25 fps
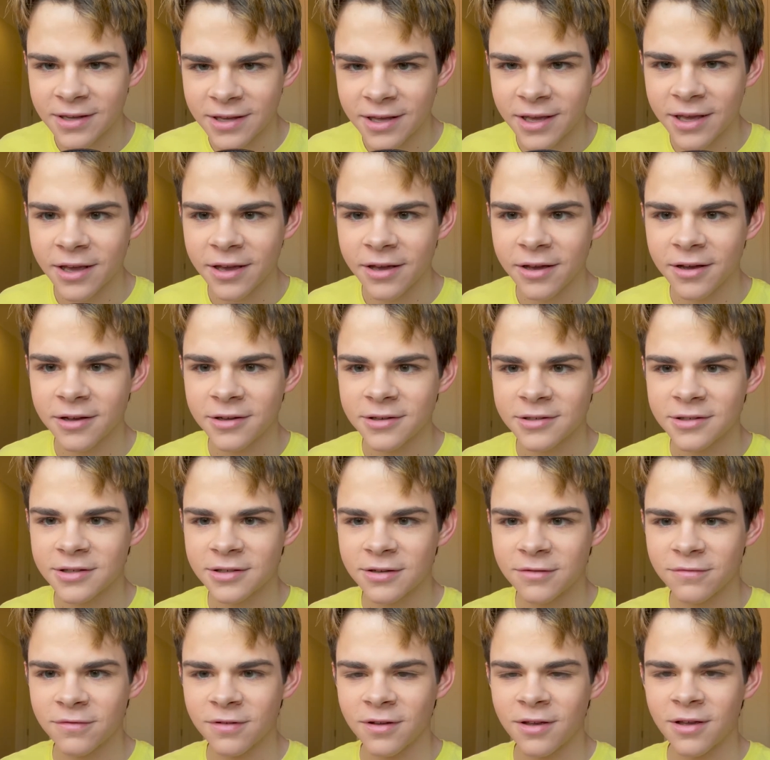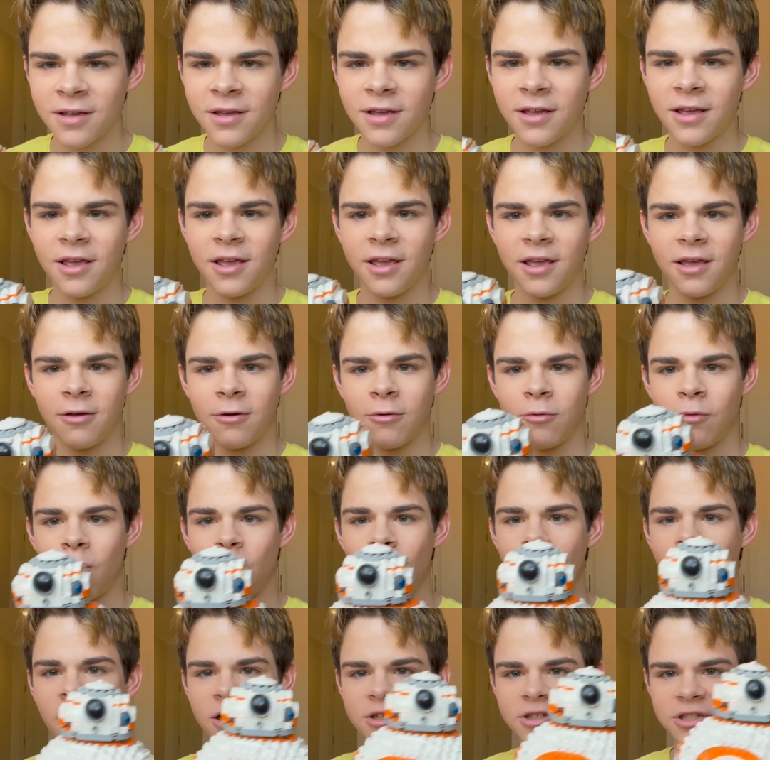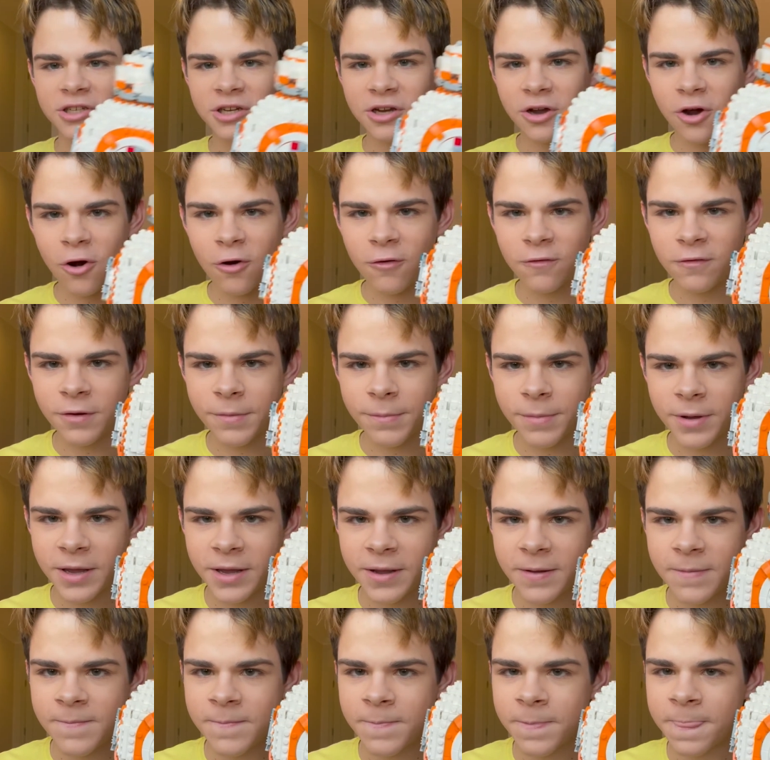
years of watching over me,